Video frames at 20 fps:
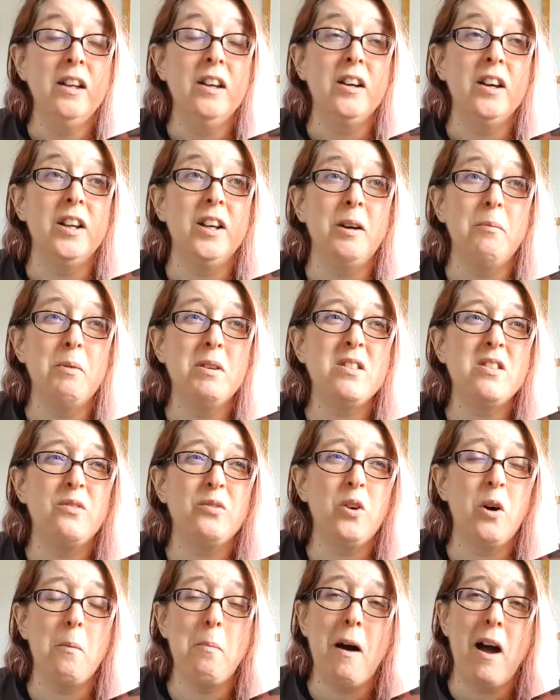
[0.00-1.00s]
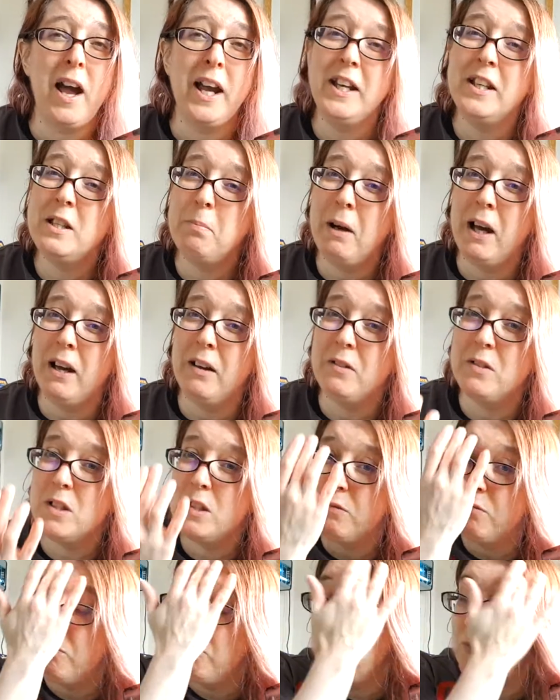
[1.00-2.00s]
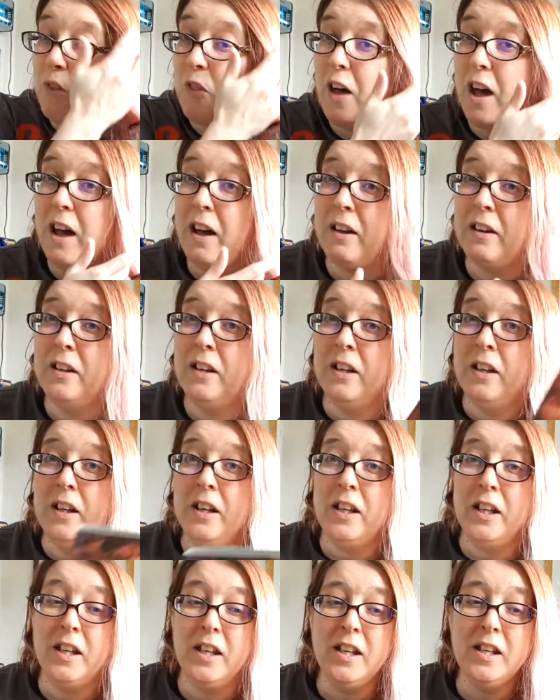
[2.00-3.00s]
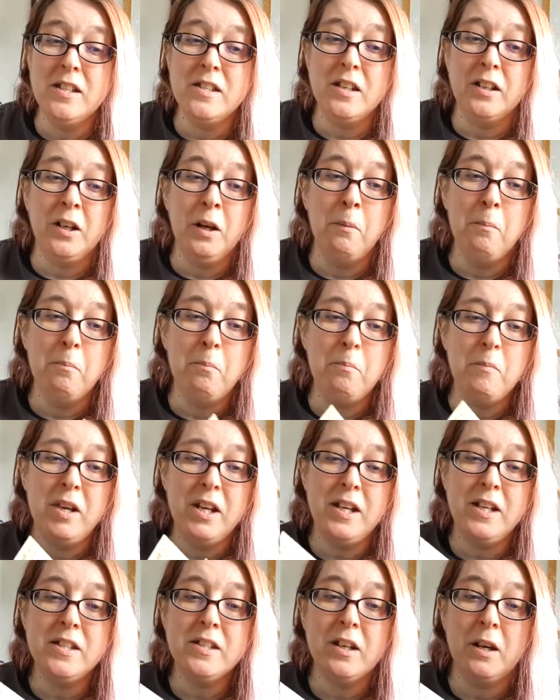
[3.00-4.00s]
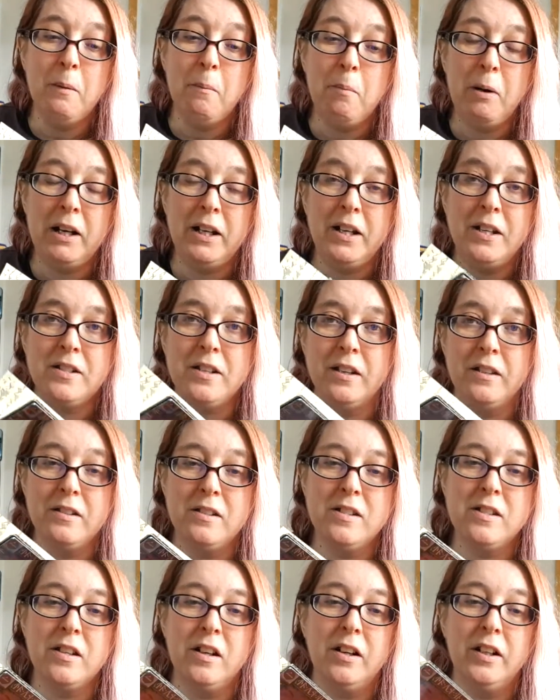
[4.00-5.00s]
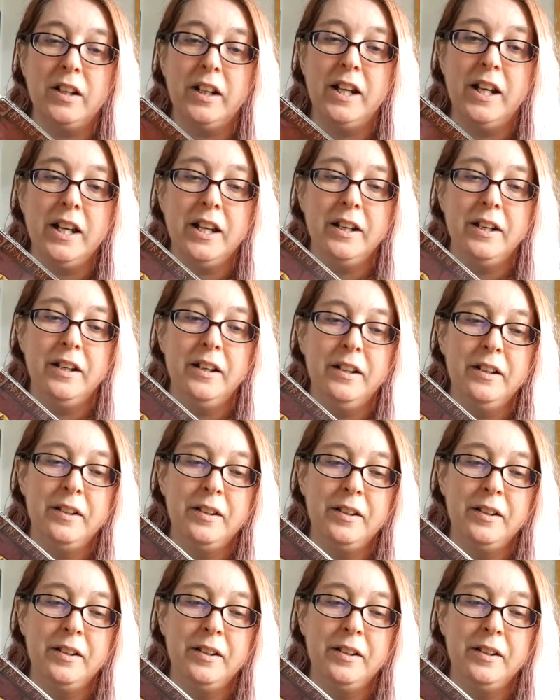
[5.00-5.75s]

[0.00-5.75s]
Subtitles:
And I must have got about £80 for that. It is complete and stuck in.